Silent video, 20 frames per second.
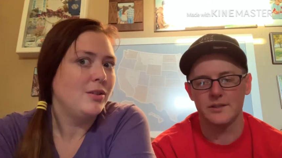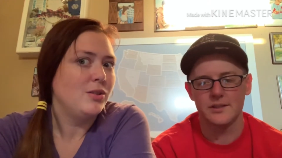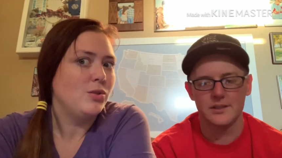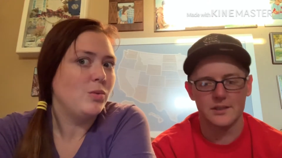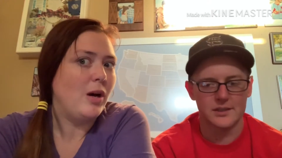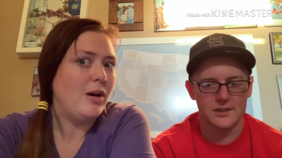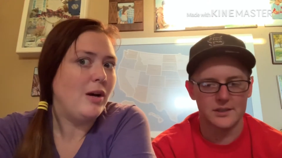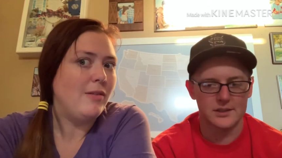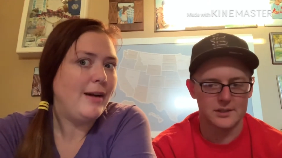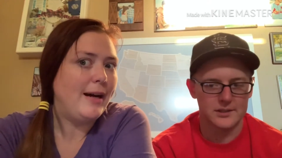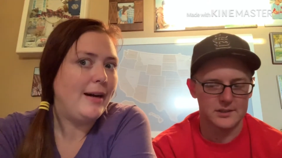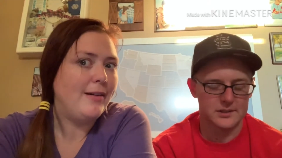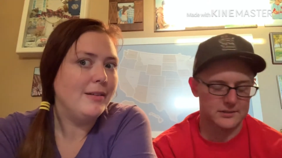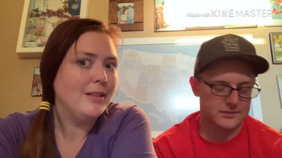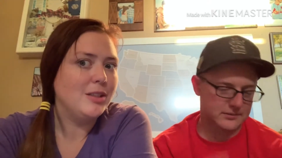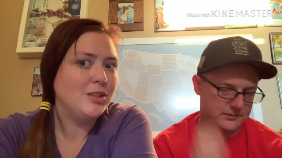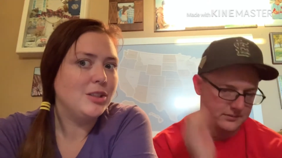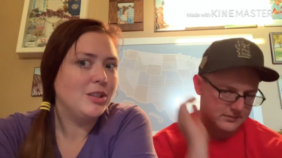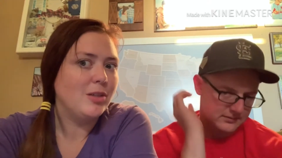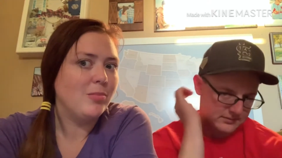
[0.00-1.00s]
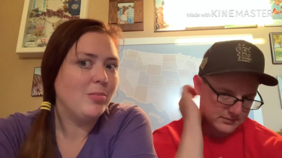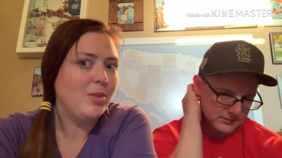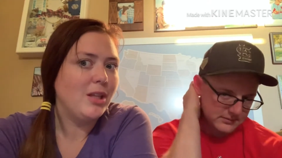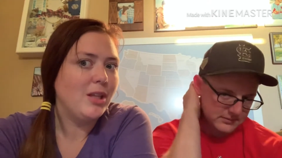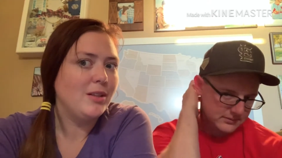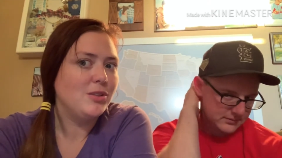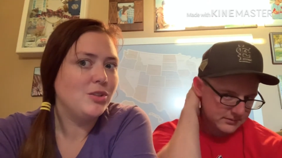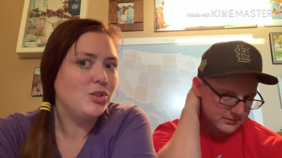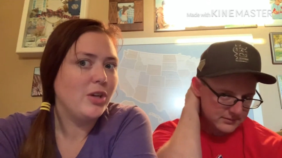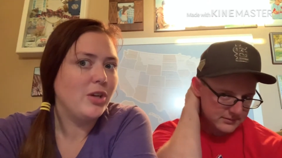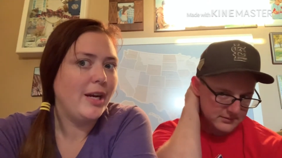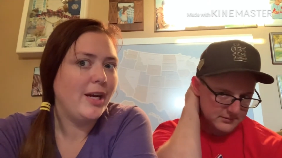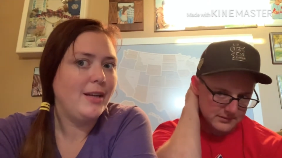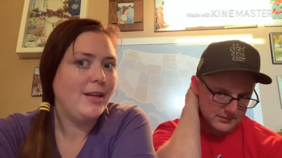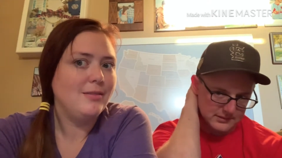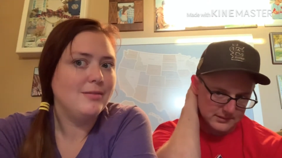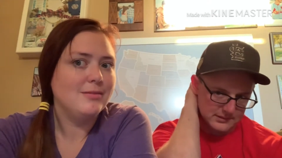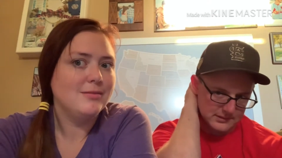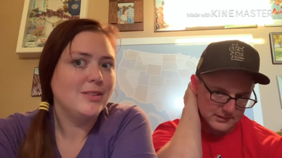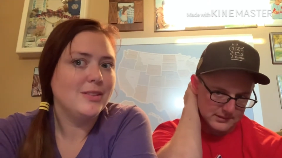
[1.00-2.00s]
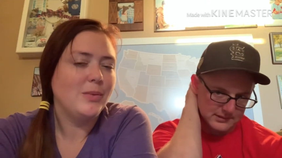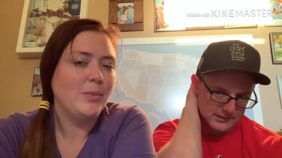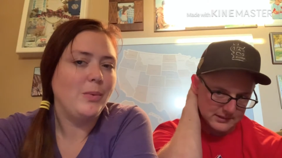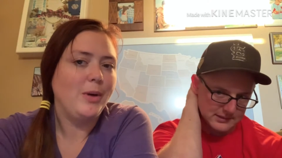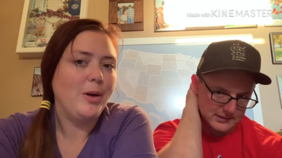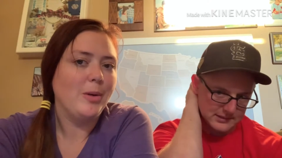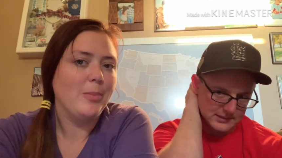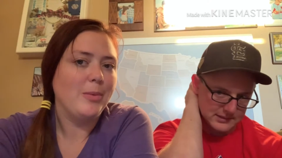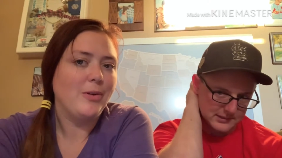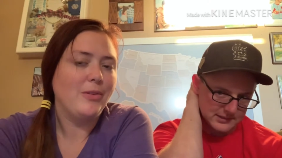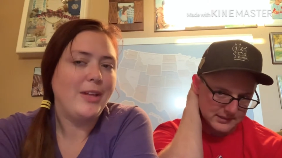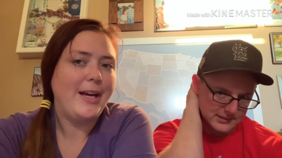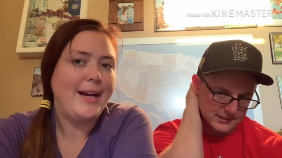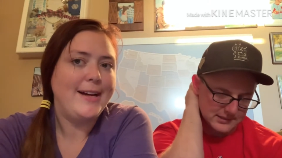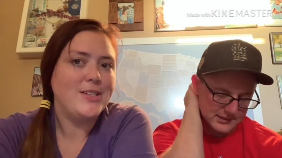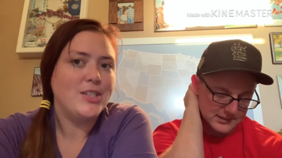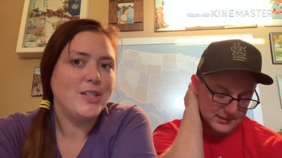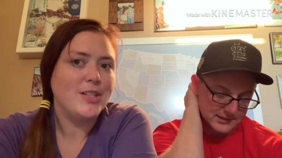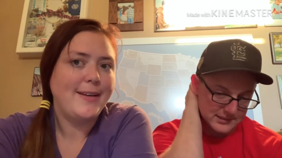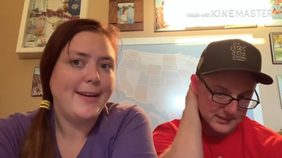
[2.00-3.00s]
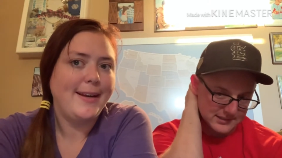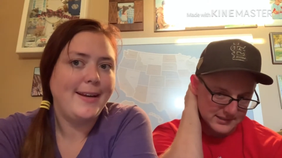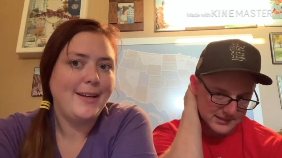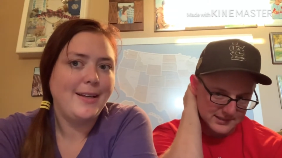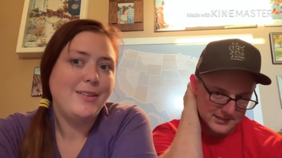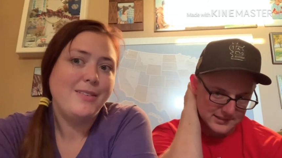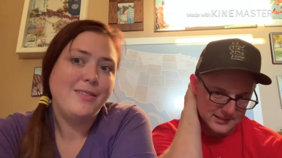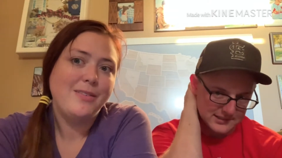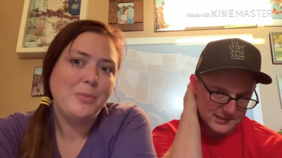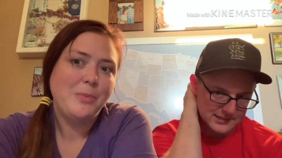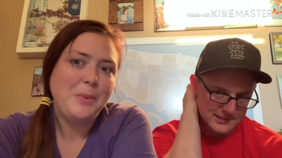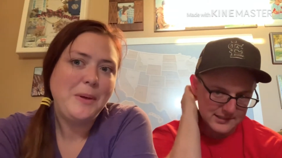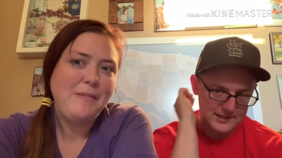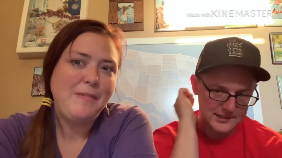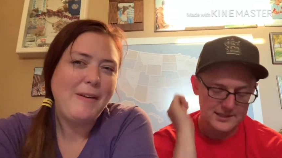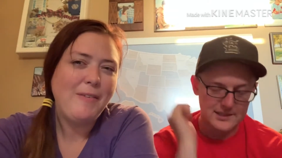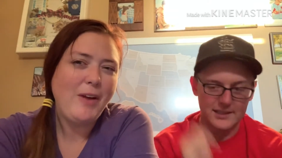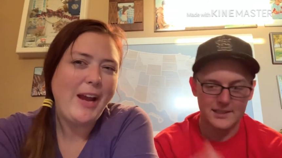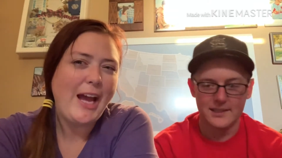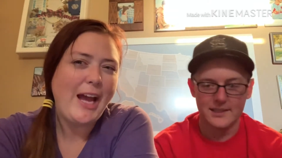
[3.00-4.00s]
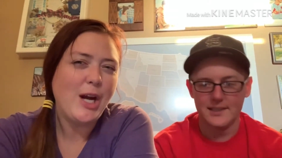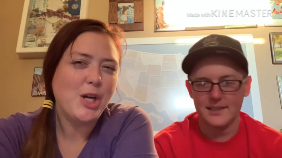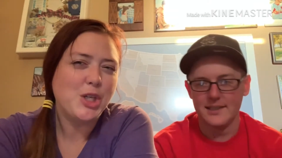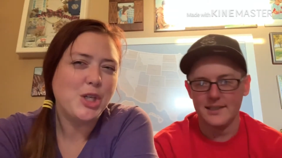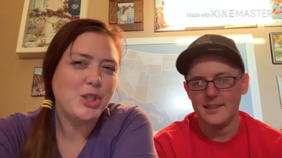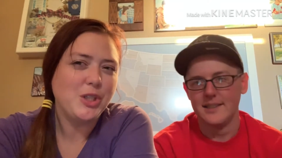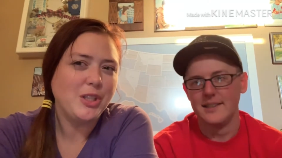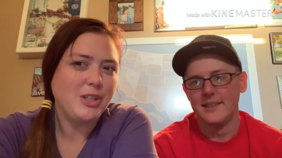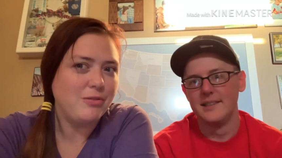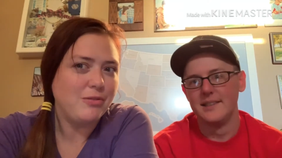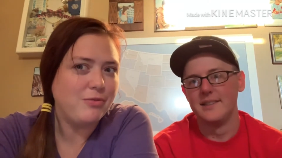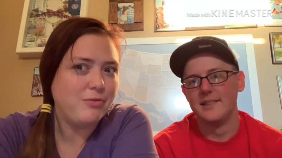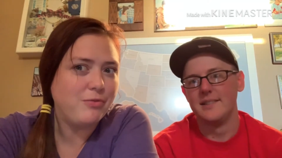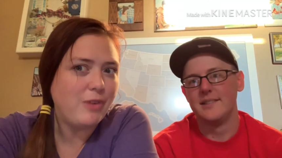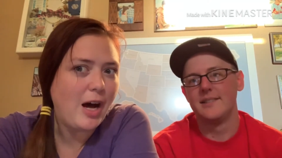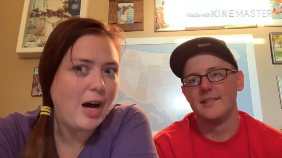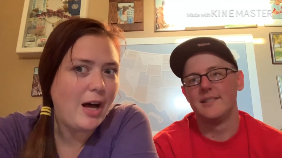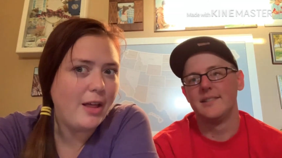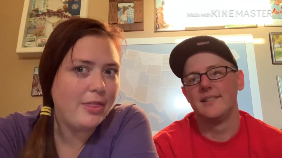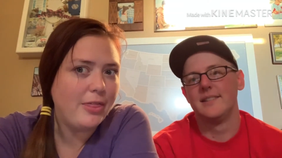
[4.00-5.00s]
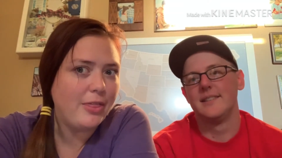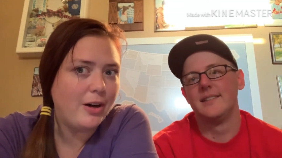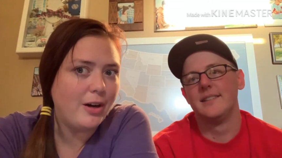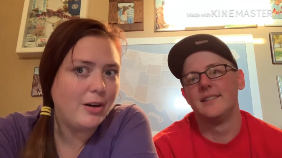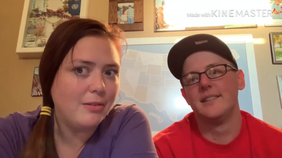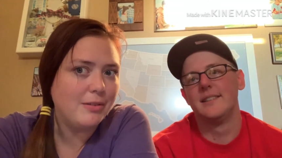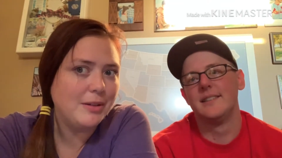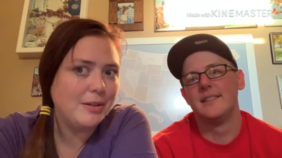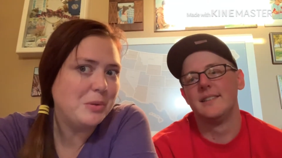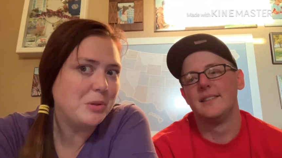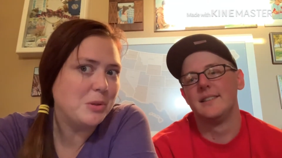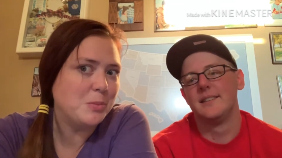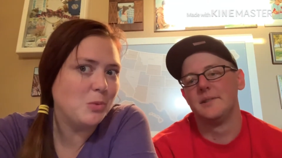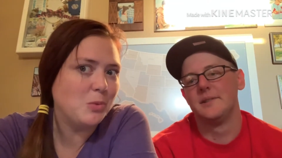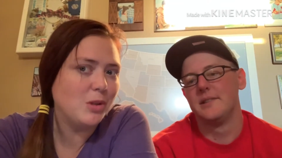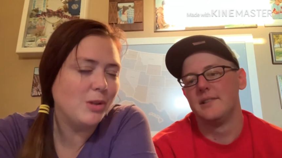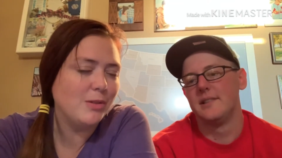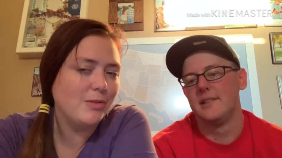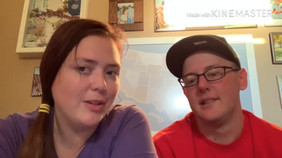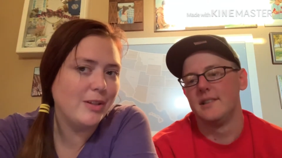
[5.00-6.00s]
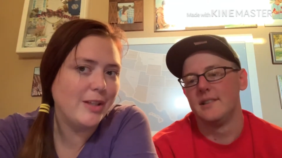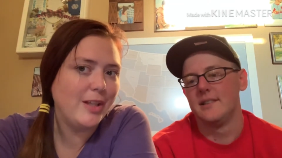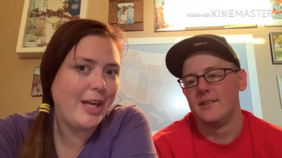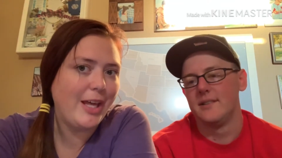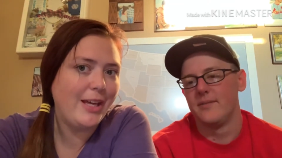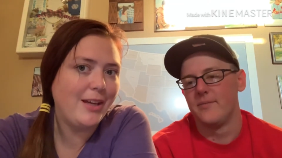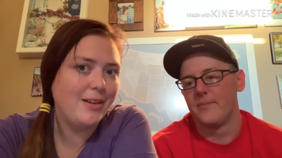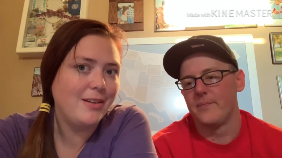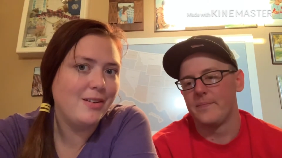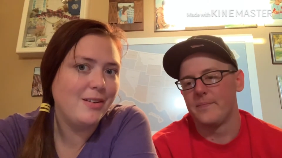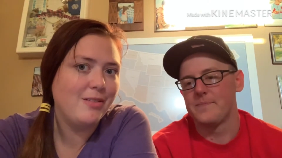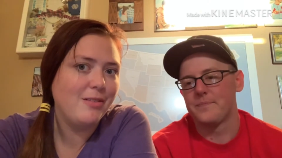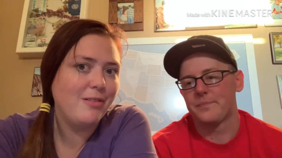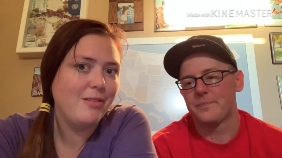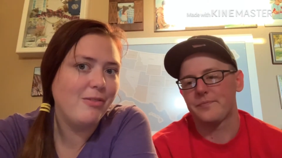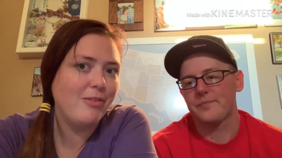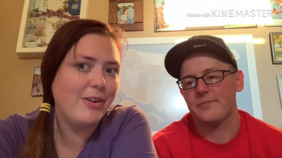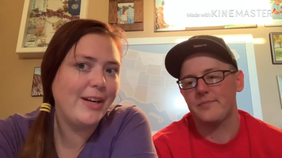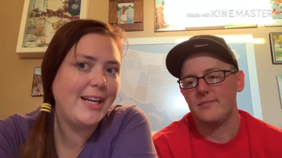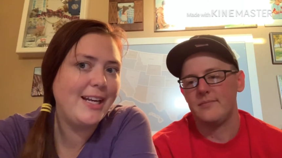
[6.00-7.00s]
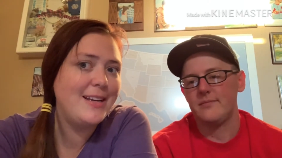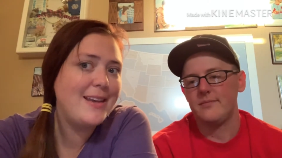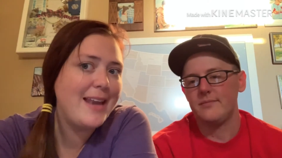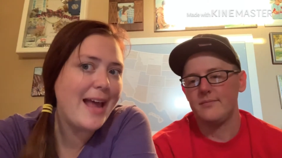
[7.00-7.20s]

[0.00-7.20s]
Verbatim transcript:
Speaker 1: twelve hours, something straight, and we were both agitated. We never actually fought though; it was more of like Freaking